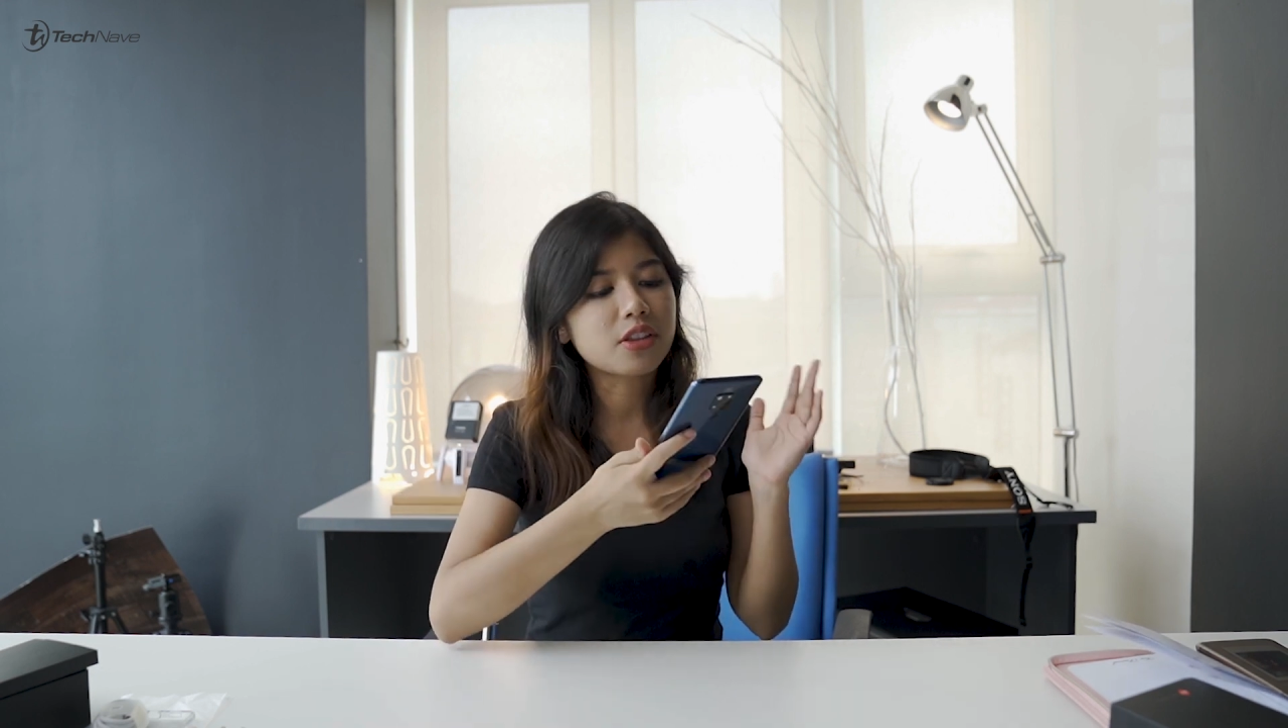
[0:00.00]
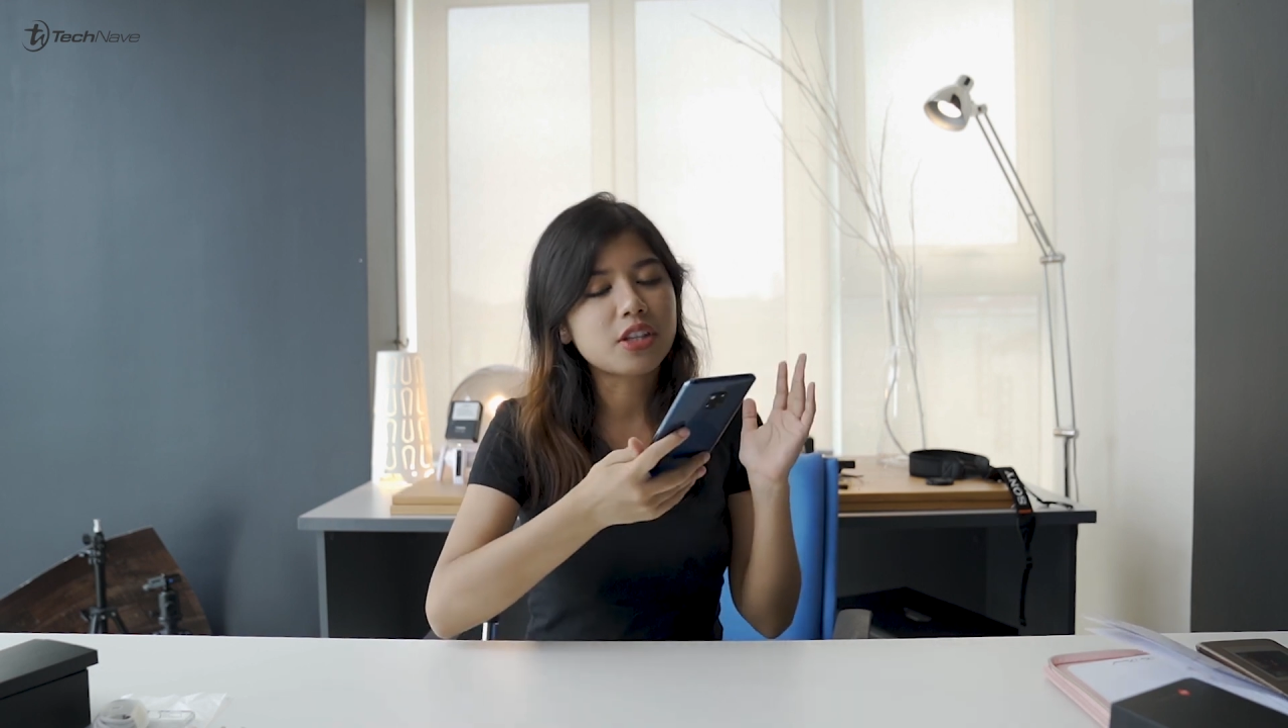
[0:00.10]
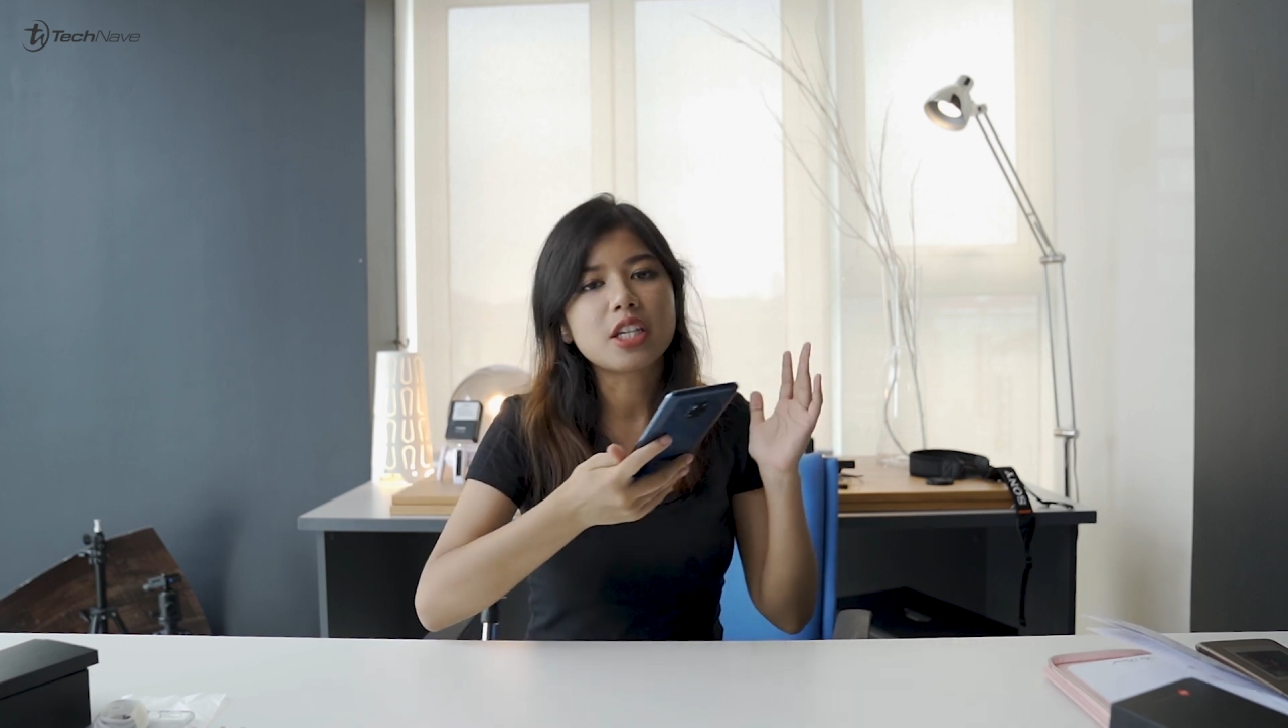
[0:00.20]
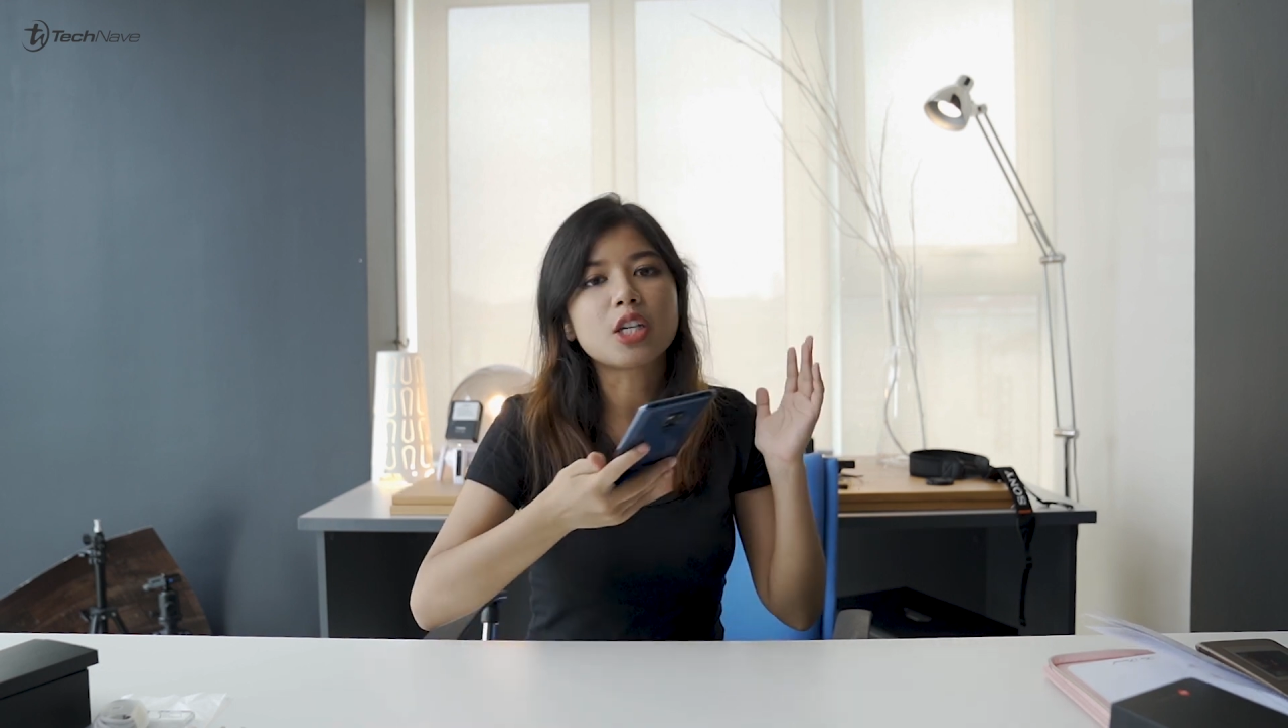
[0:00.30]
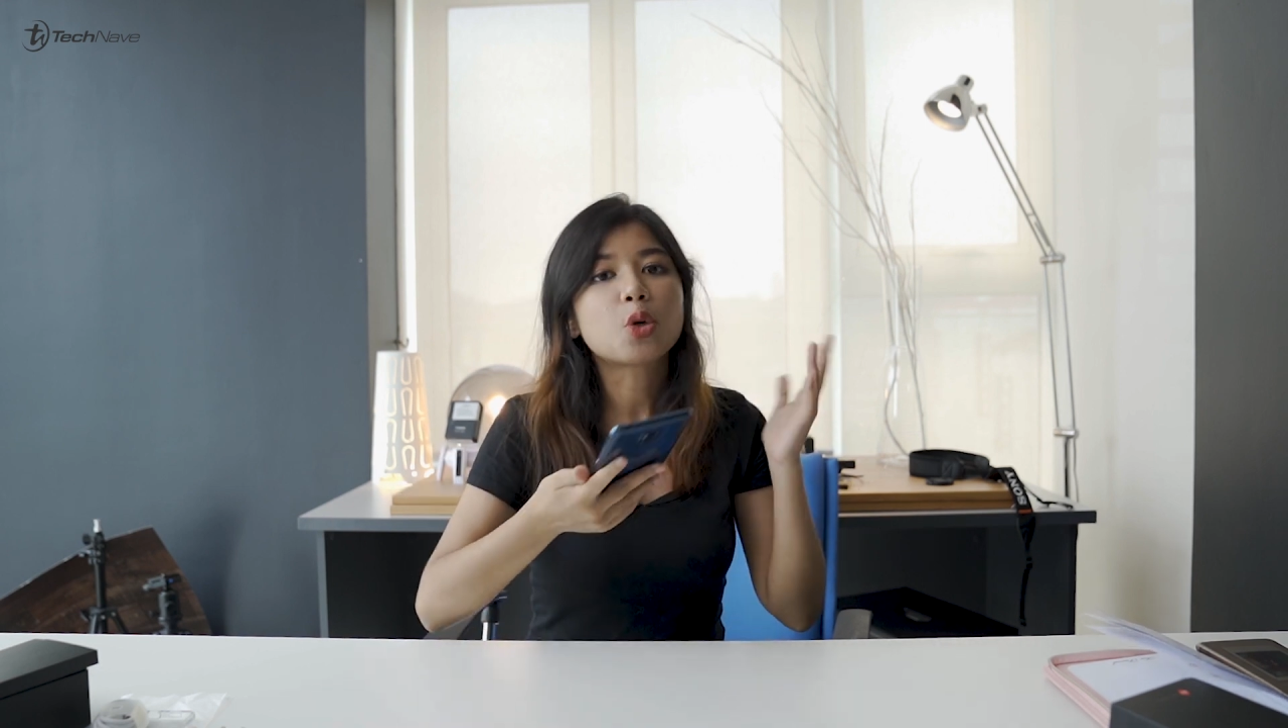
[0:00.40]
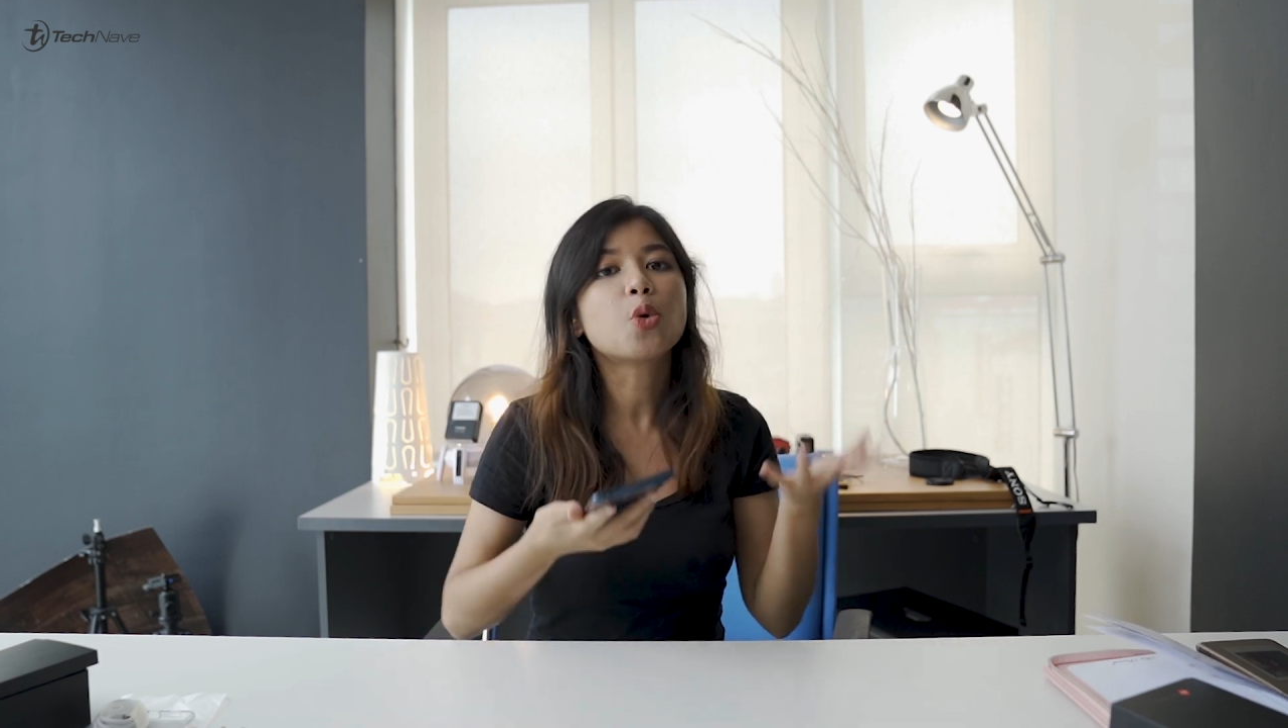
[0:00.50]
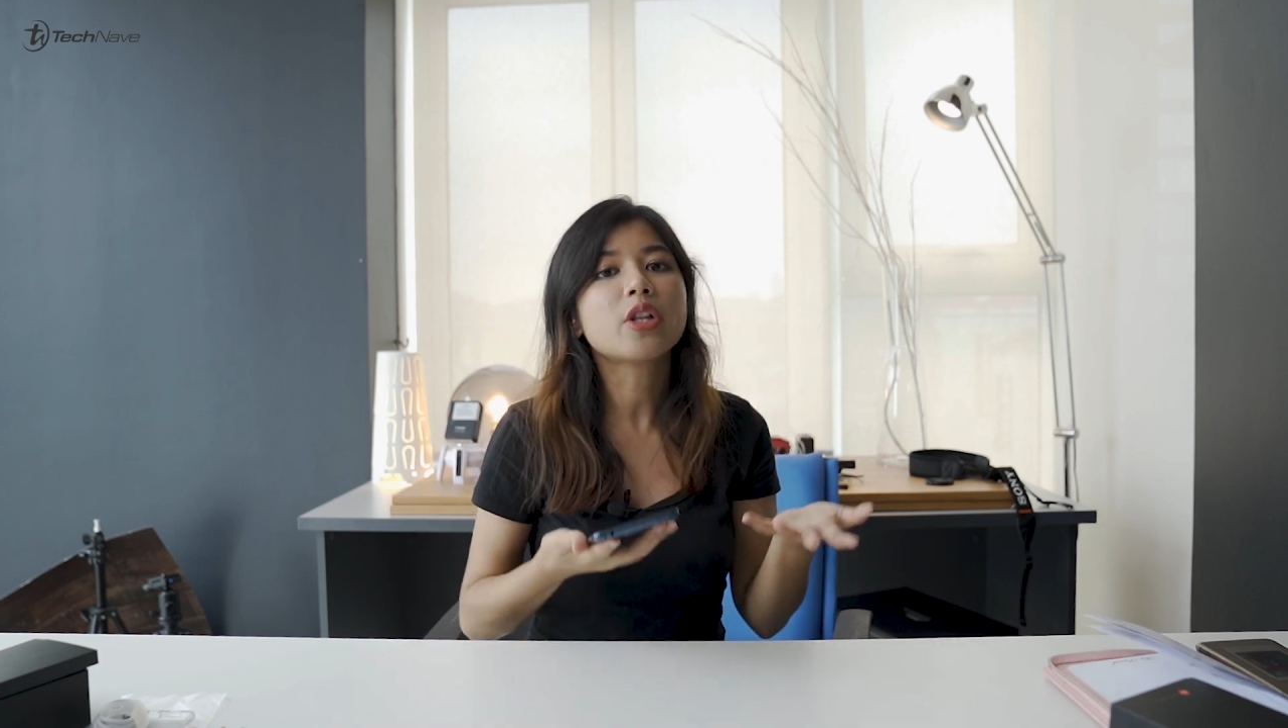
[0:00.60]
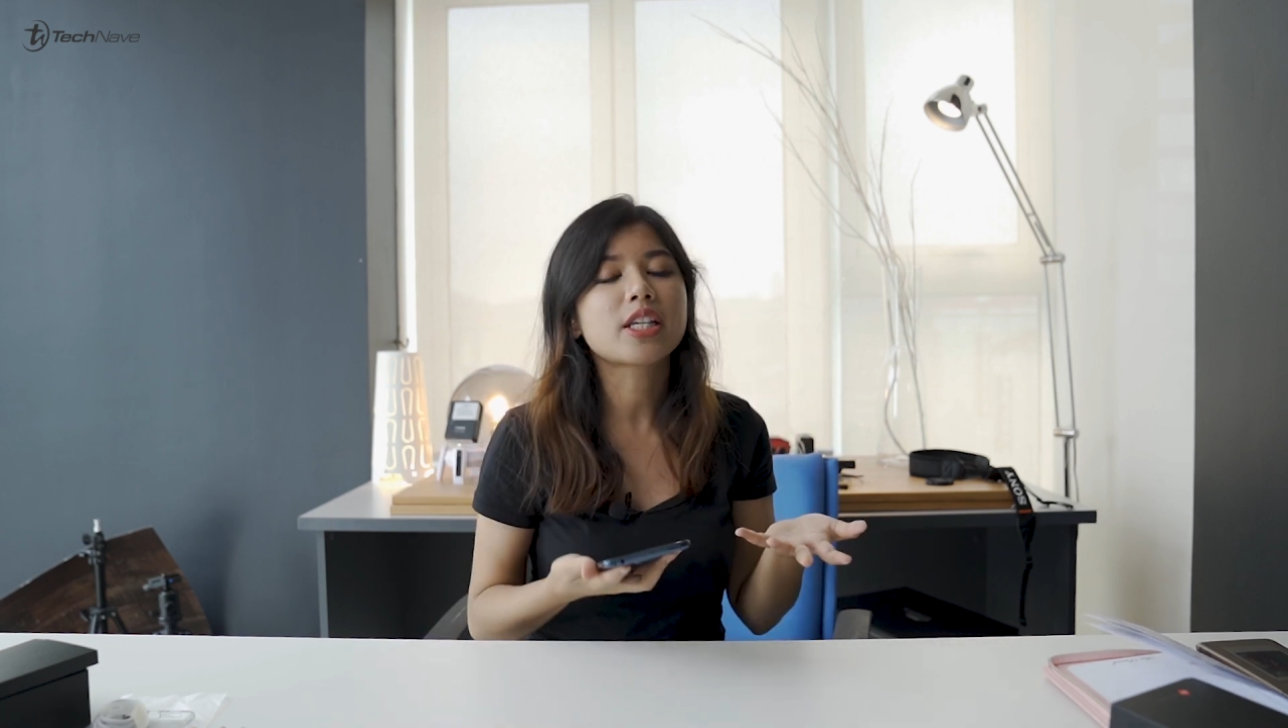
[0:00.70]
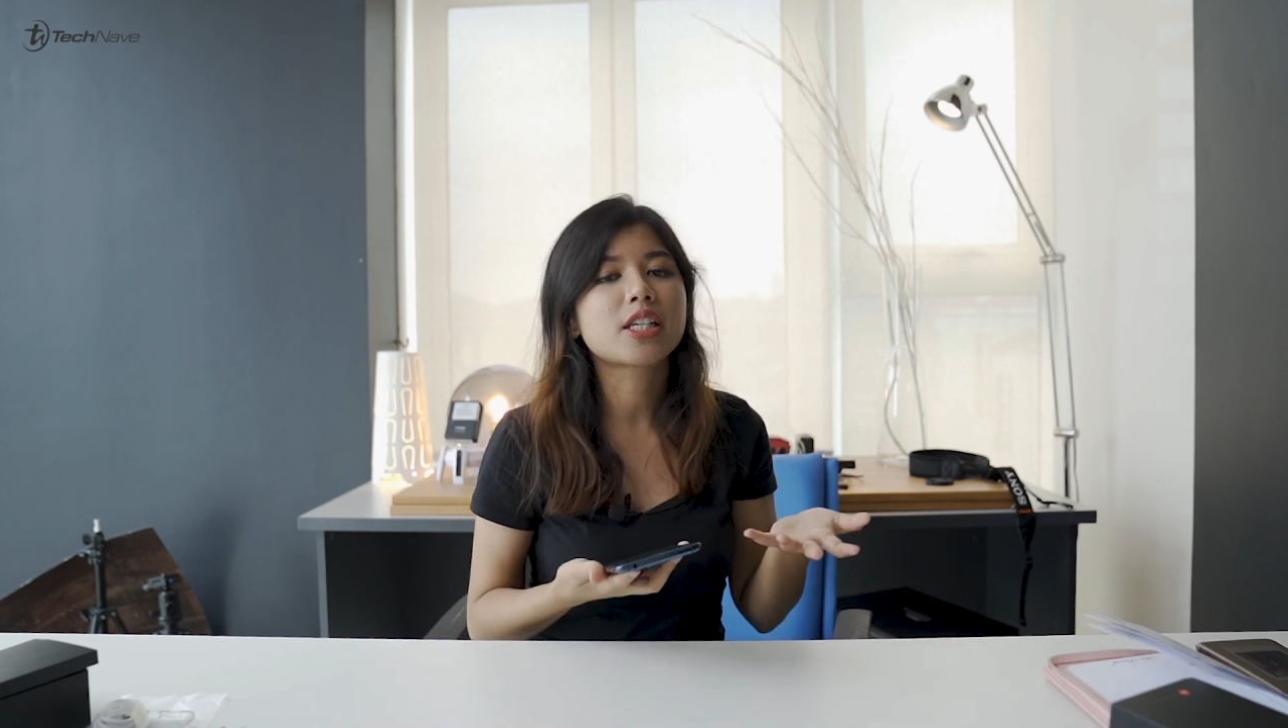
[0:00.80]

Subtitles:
the cooling